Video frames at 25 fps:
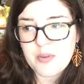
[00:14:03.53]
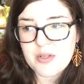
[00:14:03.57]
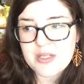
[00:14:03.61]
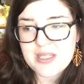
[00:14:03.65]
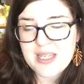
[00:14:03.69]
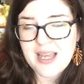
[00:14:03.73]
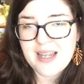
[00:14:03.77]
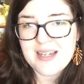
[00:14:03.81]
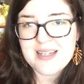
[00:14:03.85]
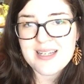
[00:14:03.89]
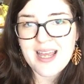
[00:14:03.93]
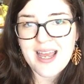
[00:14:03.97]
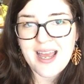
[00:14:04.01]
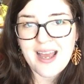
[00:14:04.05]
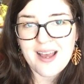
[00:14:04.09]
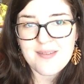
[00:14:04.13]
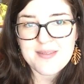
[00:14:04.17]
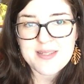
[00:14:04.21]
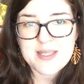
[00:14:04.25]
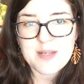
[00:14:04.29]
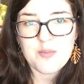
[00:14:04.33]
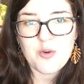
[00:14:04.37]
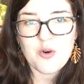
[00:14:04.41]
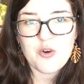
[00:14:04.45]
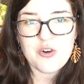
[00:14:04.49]
tend to have
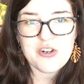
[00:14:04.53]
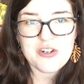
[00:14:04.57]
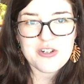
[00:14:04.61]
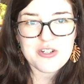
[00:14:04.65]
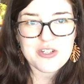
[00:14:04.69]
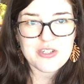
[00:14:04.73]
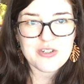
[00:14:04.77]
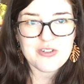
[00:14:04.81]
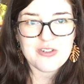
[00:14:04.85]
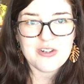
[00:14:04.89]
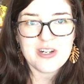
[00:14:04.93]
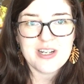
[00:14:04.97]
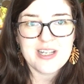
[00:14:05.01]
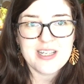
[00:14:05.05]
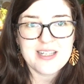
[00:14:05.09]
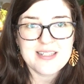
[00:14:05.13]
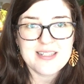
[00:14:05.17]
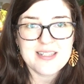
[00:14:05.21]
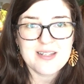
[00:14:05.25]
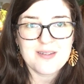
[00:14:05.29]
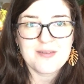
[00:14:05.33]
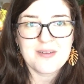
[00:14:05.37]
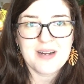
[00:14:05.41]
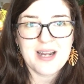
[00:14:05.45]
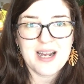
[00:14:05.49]
some horror
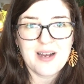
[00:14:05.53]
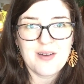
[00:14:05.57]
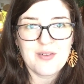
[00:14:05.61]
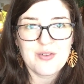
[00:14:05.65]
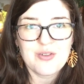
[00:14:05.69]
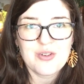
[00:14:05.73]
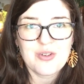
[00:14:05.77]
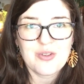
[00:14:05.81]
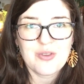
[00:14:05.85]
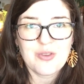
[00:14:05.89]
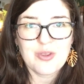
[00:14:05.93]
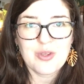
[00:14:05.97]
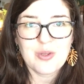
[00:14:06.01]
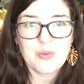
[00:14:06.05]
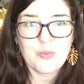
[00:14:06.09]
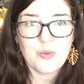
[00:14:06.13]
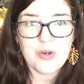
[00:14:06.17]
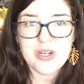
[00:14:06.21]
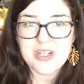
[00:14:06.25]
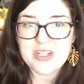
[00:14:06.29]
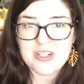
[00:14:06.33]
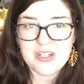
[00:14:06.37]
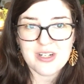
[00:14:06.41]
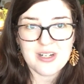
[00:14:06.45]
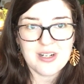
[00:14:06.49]
stories around the
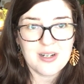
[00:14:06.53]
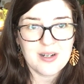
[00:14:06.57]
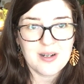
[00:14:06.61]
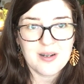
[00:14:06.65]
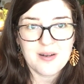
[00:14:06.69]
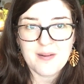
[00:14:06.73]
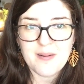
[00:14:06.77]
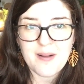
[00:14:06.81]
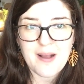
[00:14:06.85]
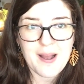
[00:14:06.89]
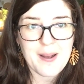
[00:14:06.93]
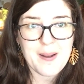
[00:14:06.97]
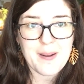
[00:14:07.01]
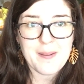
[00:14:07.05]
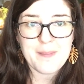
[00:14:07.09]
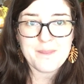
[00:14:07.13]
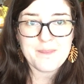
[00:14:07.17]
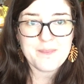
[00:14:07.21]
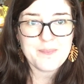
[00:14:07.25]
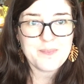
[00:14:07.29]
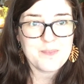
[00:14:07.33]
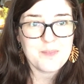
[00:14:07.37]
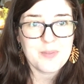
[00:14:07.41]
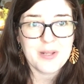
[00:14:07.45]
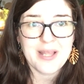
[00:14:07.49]
winter
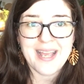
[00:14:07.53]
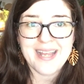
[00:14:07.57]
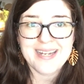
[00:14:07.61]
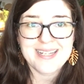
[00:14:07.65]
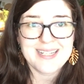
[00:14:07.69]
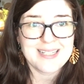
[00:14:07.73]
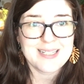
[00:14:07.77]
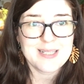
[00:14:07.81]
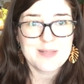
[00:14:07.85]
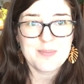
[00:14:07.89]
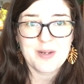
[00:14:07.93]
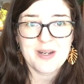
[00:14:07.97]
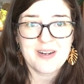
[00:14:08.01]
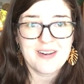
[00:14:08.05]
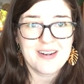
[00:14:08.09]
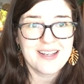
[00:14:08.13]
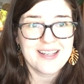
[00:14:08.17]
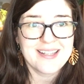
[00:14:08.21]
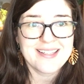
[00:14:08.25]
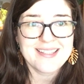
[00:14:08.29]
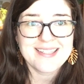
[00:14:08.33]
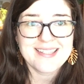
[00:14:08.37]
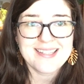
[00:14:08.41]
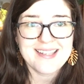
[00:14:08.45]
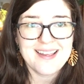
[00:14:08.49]
plant
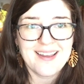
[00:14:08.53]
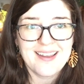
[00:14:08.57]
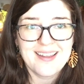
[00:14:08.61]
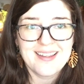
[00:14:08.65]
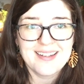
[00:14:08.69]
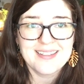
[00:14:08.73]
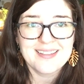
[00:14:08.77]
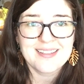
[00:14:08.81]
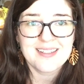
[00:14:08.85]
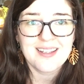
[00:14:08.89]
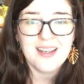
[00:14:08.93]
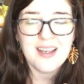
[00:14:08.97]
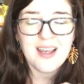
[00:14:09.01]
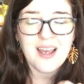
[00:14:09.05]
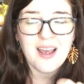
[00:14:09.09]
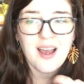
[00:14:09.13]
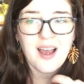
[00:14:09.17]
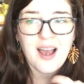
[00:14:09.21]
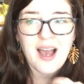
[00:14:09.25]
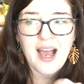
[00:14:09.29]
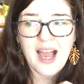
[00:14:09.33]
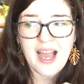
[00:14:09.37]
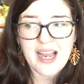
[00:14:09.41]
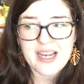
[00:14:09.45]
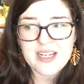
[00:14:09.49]
experience, and
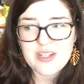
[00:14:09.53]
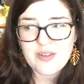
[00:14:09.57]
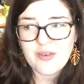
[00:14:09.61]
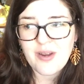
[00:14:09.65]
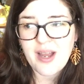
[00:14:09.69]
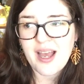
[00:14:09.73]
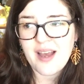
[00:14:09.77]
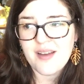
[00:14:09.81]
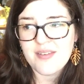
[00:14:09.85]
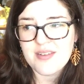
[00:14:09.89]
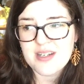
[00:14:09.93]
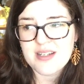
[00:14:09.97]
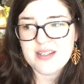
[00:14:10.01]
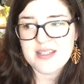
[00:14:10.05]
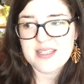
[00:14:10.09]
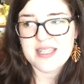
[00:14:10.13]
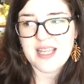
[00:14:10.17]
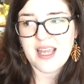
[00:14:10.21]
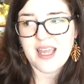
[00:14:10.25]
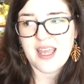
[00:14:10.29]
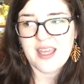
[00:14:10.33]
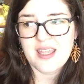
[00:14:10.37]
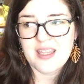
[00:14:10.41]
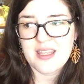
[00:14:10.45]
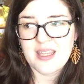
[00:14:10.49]
I do have to
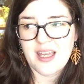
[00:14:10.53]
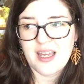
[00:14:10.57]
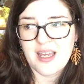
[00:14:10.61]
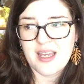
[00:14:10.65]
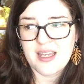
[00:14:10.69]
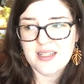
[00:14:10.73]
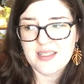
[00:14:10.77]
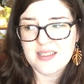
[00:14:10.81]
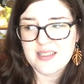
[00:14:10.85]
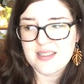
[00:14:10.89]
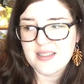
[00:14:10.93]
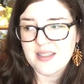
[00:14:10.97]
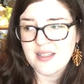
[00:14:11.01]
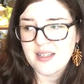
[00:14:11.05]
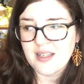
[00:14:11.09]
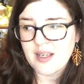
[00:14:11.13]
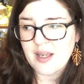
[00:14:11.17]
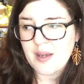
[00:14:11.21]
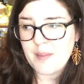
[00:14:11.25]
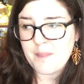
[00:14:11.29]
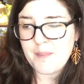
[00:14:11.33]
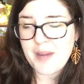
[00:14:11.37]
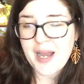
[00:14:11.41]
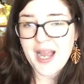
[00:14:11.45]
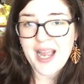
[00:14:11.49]
say that
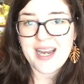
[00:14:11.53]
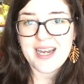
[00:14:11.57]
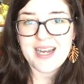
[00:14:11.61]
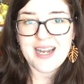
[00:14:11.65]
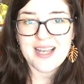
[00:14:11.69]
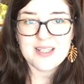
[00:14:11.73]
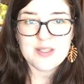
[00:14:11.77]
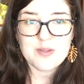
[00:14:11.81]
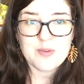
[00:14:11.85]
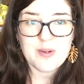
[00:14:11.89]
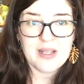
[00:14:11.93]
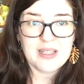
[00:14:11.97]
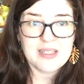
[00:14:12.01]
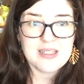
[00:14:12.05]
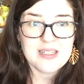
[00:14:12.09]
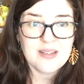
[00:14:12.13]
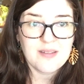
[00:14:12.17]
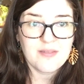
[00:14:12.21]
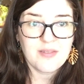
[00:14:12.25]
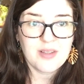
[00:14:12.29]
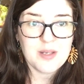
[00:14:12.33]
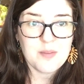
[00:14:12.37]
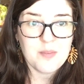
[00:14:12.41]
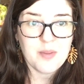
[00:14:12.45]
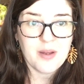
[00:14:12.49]
mine has
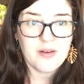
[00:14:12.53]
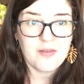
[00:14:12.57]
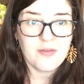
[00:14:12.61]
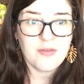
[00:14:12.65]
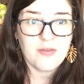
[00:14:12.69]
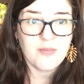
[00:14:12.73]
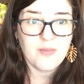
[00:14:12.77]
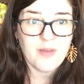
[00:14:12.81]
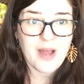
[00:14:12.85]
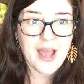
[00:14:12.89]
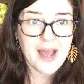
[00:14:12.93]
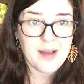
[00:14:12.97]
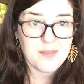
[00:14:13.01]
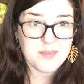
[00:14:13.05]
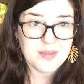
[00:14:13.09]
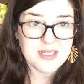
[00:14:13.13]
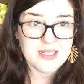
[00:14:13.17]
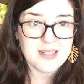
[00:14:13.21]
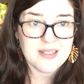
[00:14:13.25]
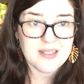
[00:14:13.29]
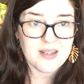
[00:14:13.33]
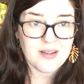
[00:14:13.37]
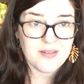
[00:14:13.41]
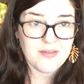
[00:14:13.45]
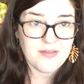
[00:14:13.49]
relatively been
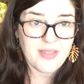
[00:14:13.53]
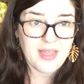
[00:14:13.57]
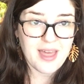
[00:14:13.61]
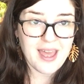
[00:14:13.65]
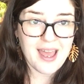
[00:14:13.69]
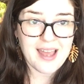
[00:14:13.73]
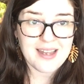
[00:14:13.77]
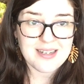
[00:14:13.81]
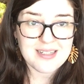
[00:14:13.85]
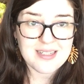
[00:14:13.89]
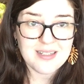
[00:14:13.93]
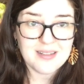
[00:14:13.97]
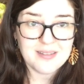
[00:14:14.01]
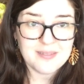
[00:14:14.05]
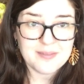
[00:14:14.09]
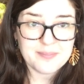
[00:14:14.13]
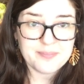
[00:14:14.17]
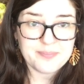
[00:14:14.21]
absent of that.